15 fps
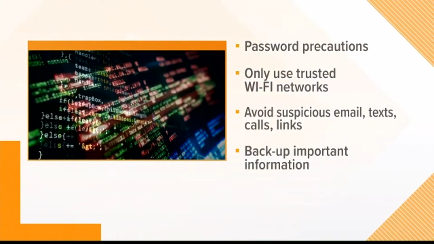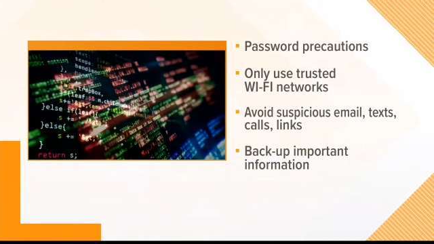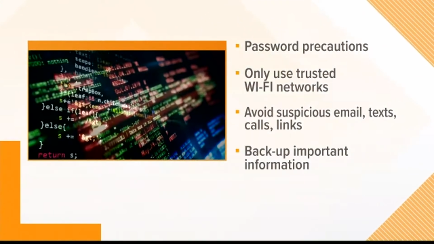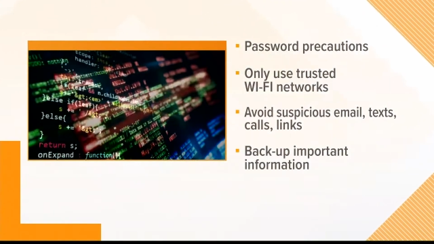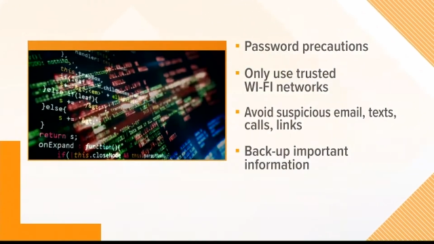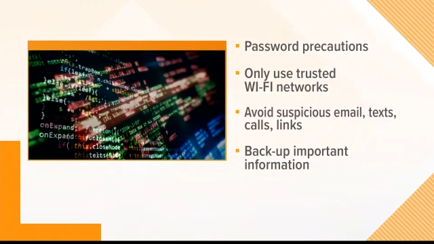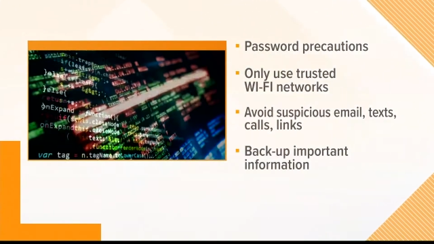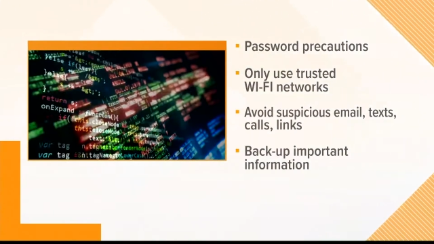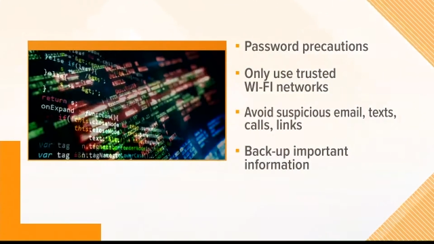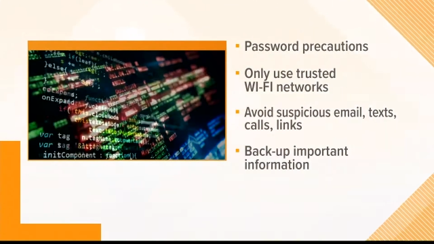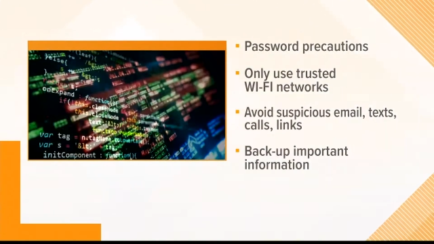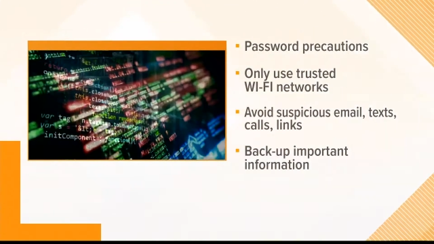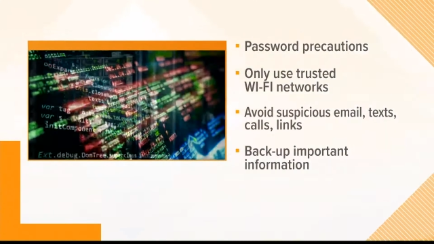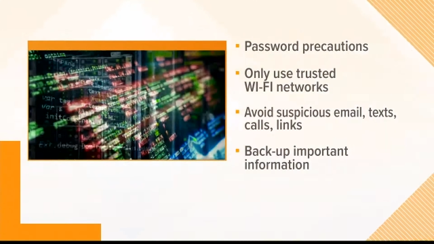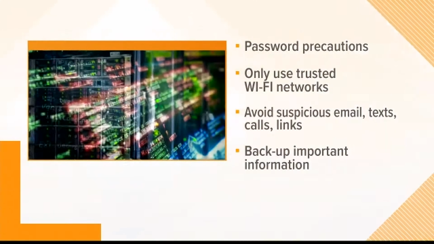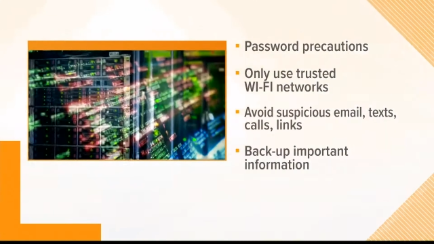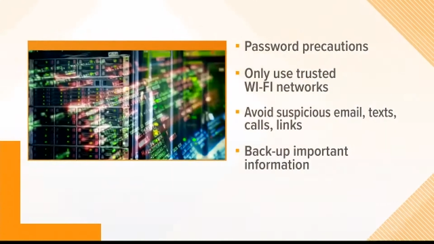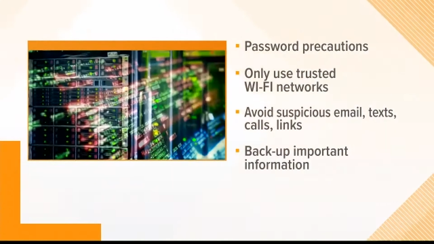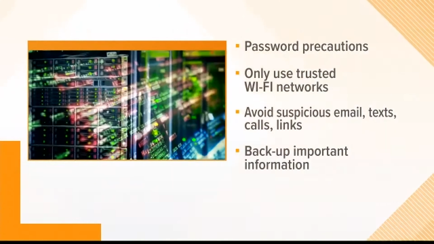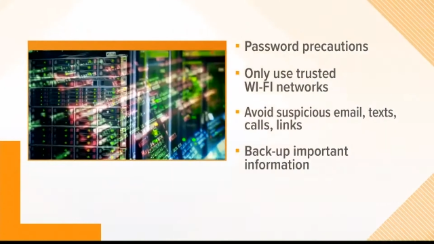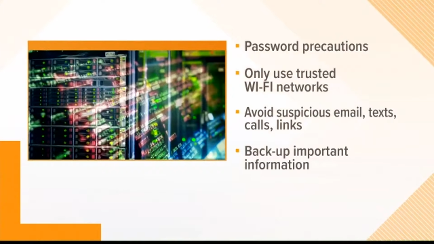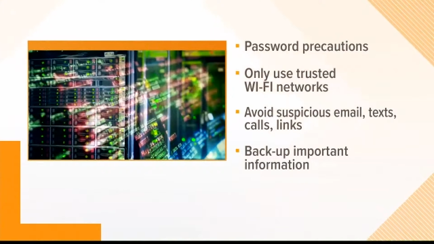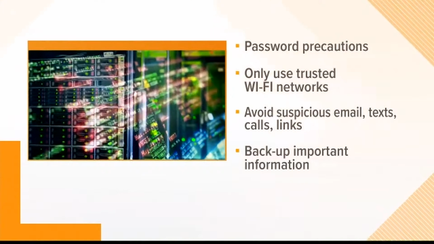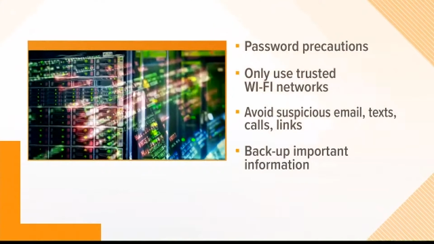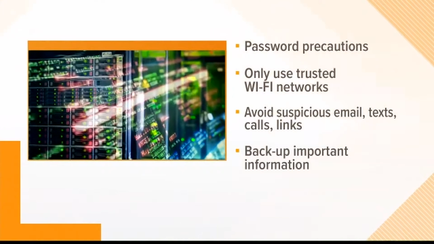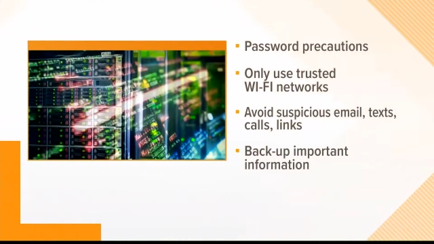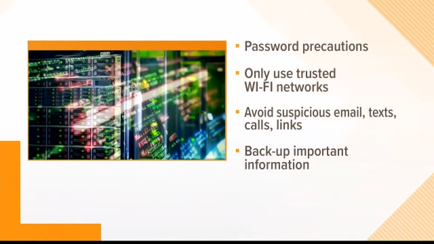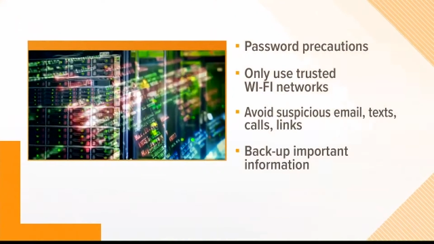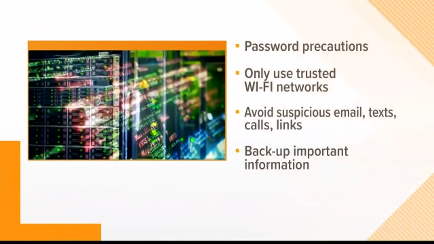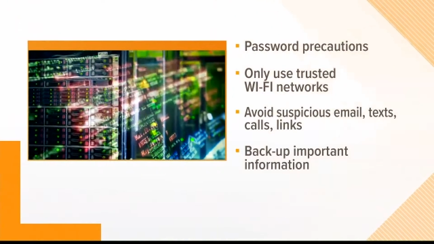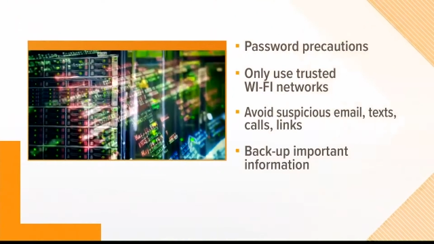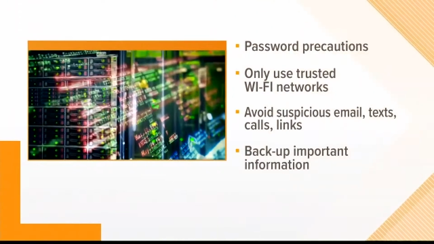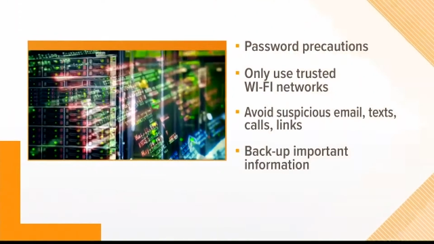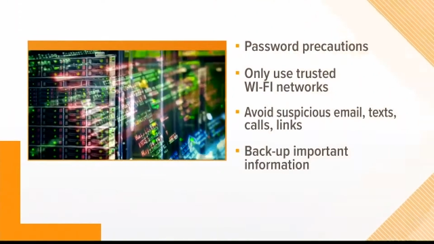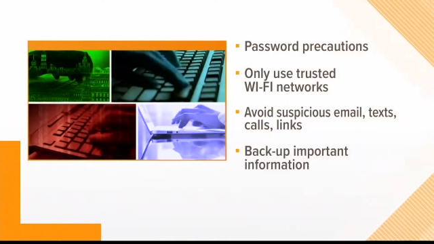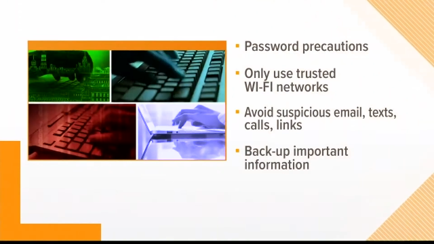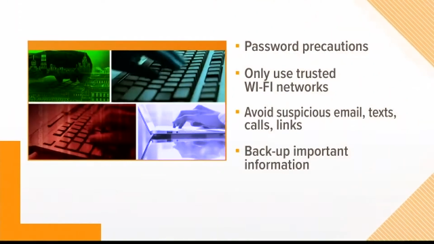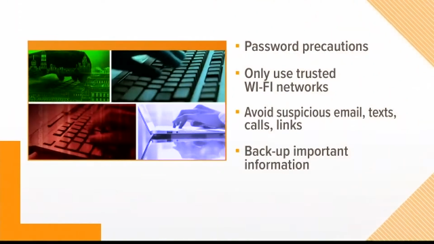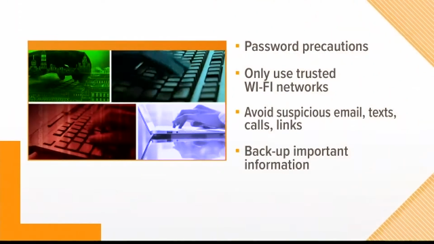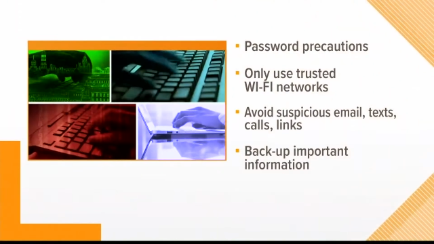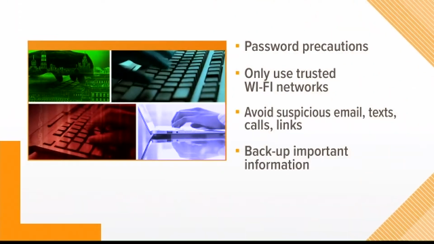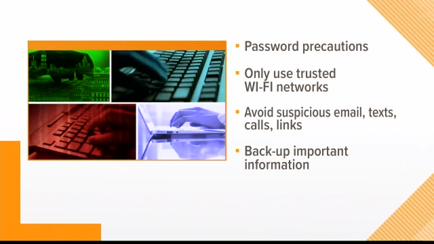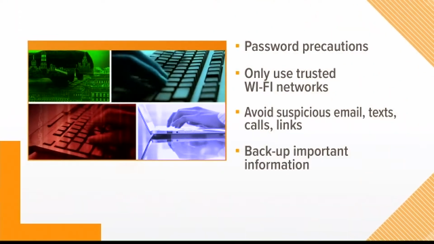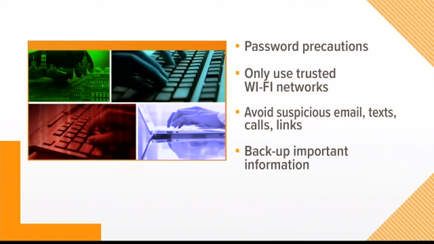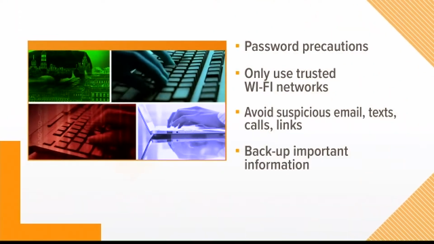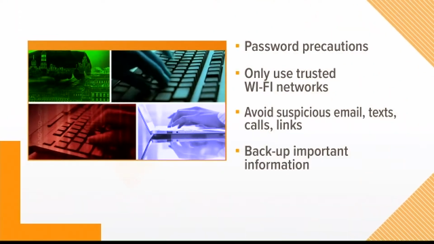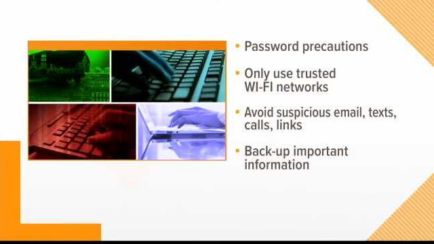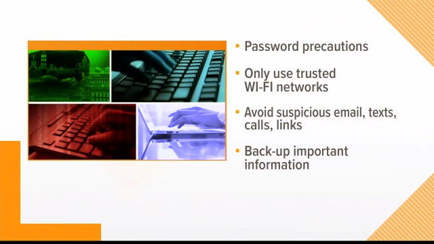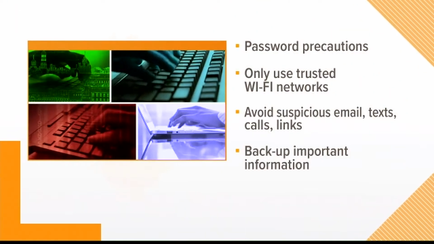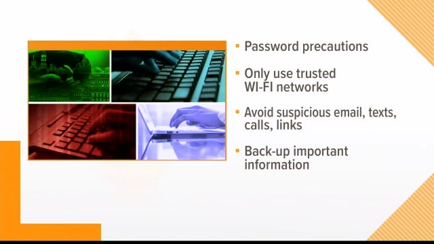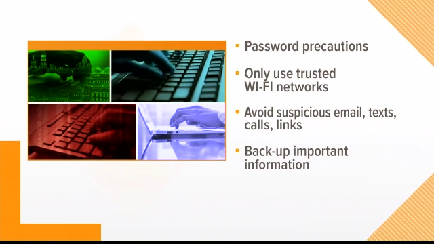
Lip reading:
Nobody's mouth can be seen.